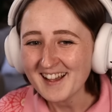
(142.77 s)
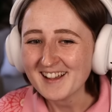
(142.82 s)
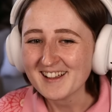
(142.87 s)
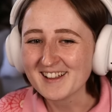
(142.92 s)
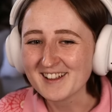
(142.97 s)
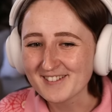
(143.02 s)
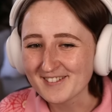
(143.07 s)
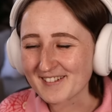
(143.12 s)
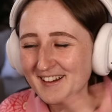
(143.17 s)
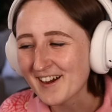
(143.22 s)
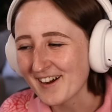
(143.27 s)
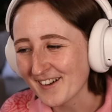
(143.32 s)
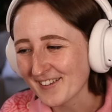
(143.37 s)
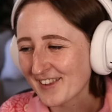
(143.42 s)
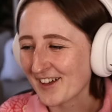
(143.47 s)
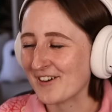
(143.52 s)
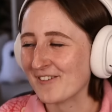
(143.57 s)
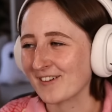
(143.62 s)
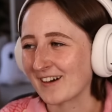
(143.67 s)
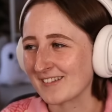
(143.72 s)
you, we all
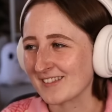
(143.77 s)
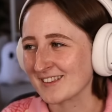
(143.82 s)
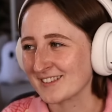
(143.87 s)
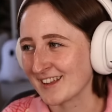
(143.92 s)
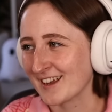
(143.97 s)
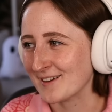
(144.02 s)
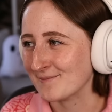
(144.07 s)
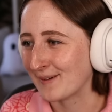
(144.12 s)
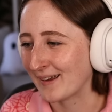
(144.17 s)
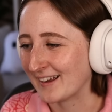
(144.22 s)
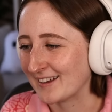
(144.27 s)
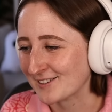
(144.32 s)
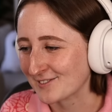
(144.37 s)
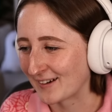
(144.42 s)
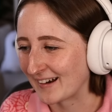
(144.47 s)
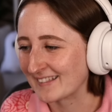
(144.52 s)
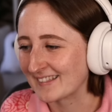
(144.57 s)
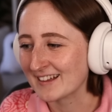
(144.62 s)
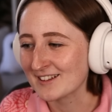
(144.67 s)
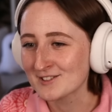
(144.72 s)
know we're on the same page,
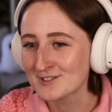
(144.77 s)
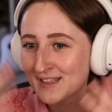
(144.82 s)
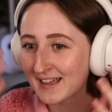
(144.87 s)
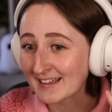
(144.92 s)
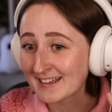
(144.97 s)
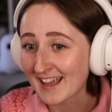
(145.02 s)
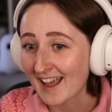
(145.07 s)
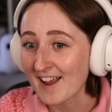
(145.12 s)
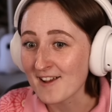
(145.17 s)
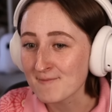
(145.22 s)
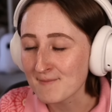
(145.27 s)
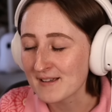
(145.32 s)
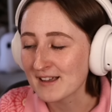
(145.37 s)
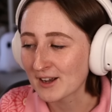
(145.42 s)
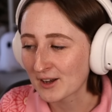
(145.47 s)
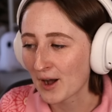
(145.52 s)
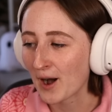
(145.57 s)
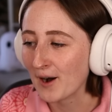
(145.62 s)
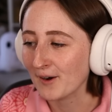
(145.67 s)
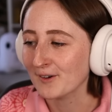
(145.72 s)
right? They, they gave me a
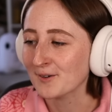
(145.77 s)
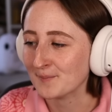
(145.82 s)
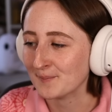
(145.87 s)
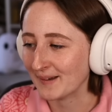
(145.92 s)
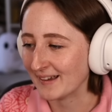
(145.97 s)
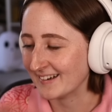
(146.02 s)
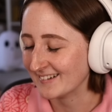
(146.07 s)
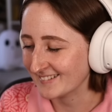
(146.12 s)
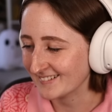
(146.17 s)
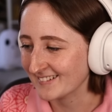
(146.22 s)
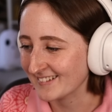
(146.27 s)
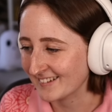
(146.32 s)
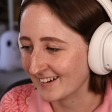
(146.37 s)
code, but you know,